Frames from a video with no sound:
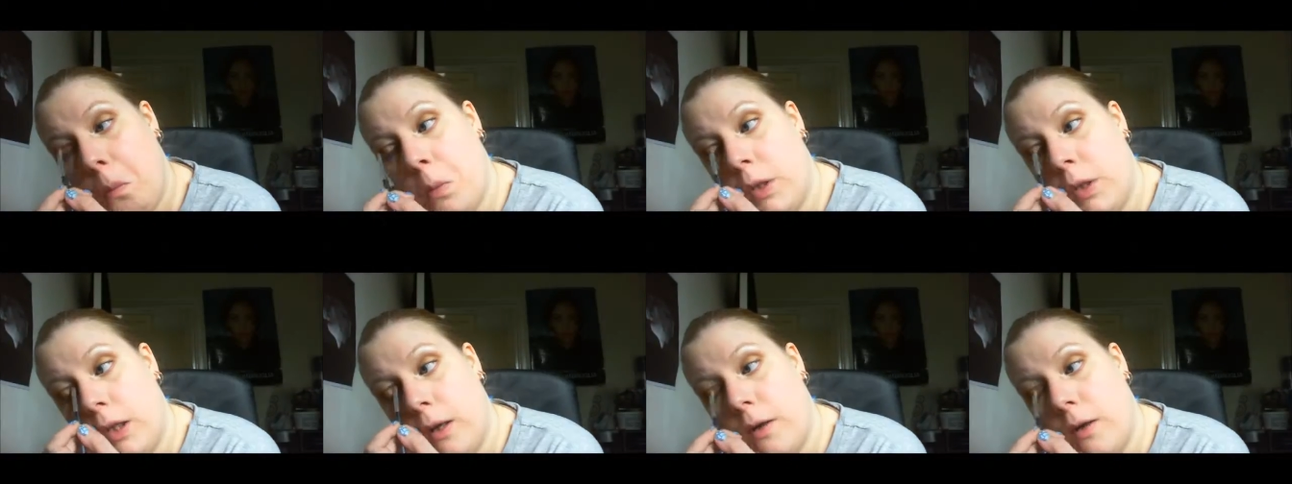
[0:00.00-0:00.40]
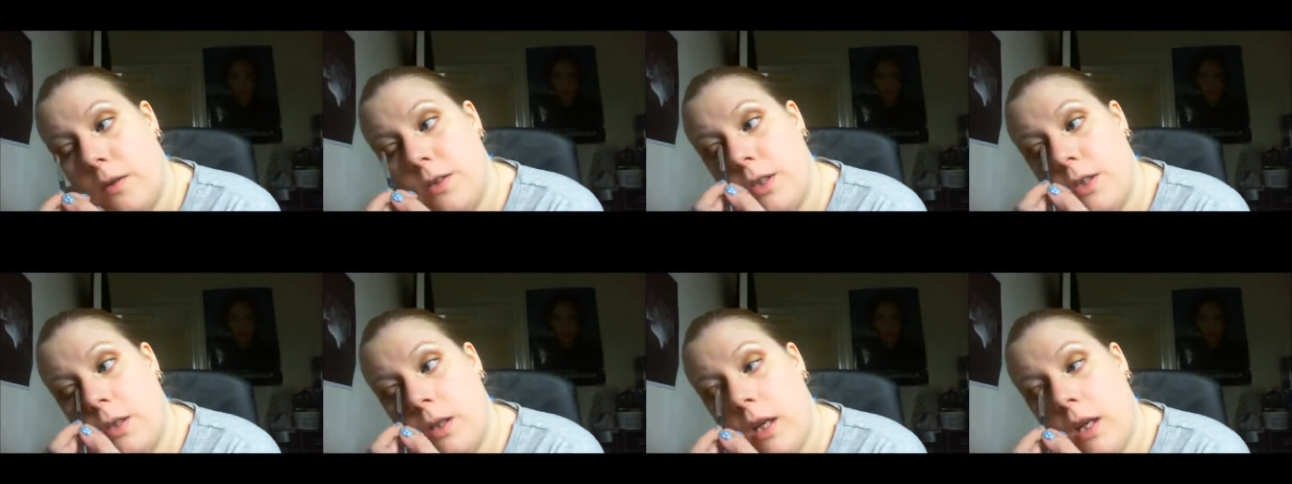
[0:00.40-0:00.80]

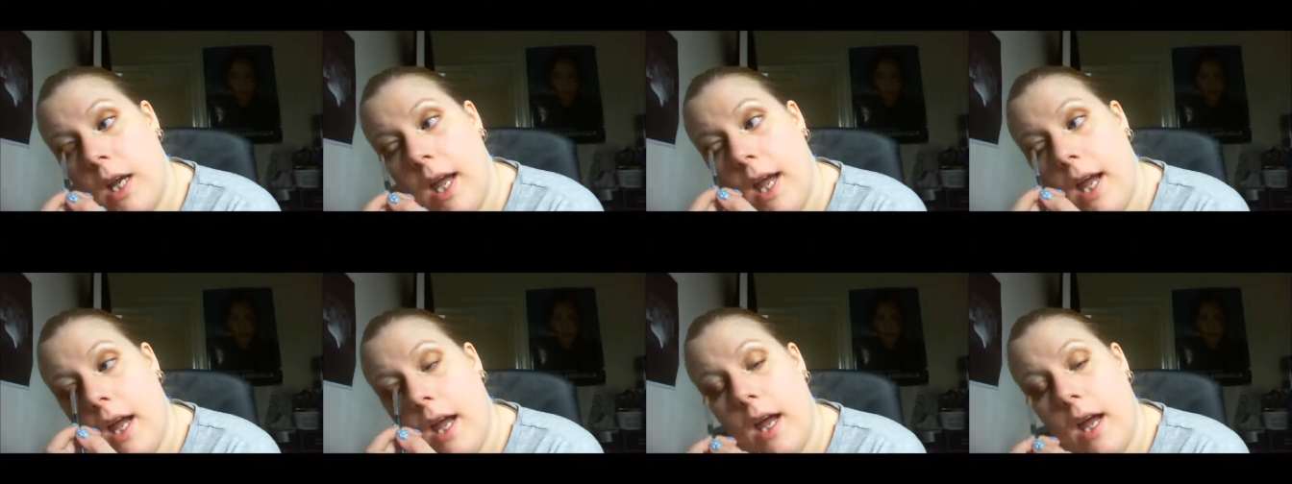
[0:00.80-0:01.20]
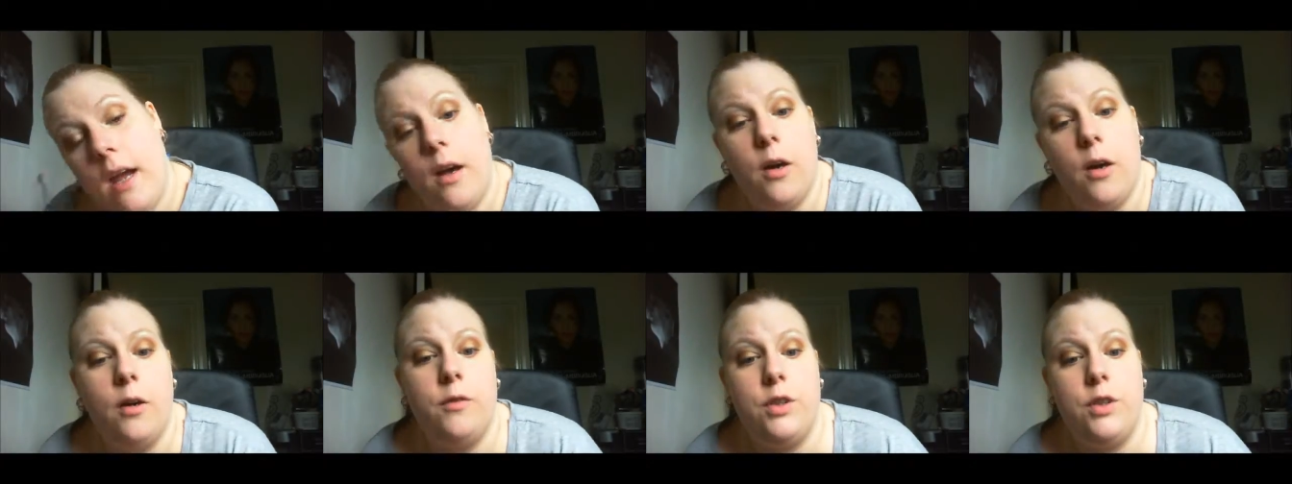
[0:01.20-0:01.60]
so I'm making up for
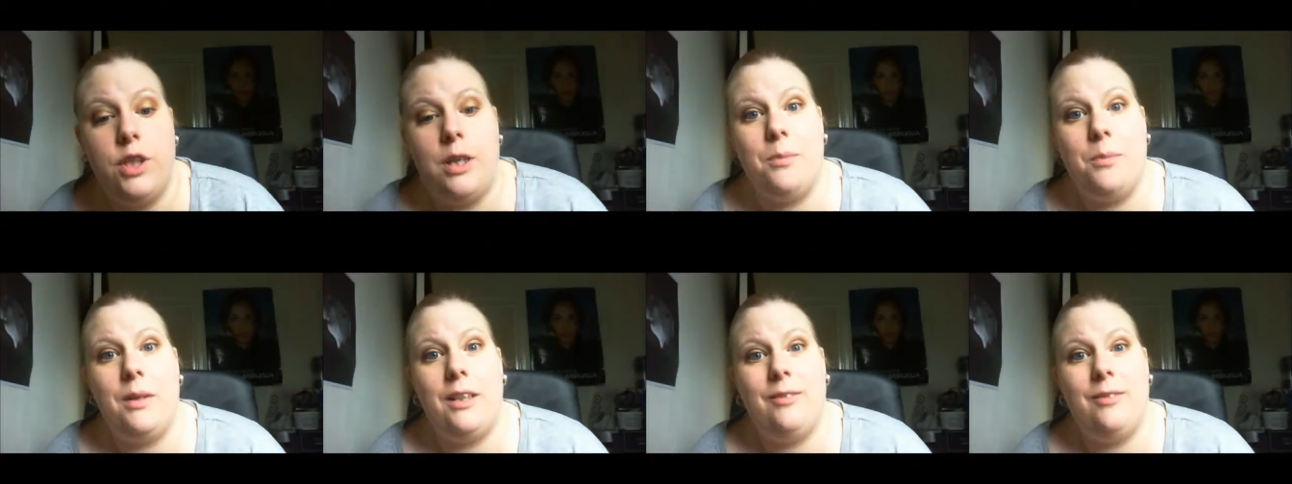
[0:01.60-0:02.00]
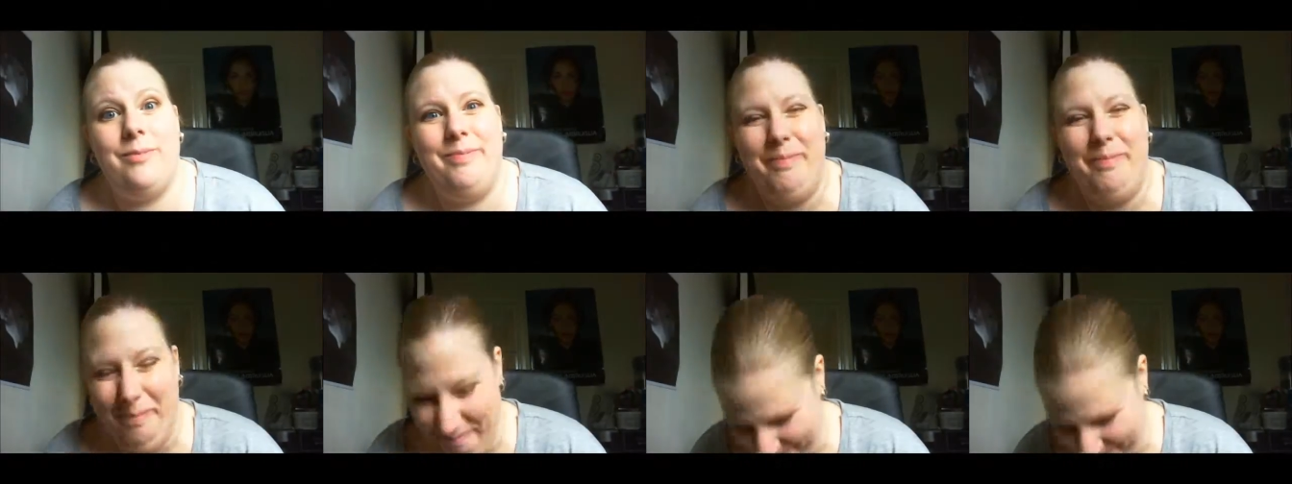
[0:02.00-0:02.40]
it with
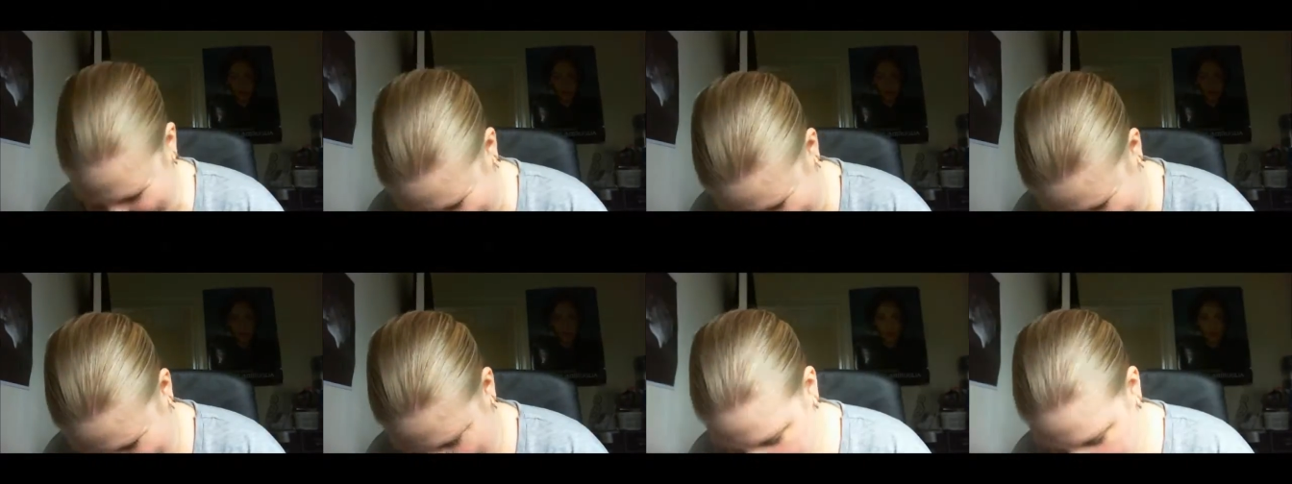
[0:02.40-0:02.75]
lots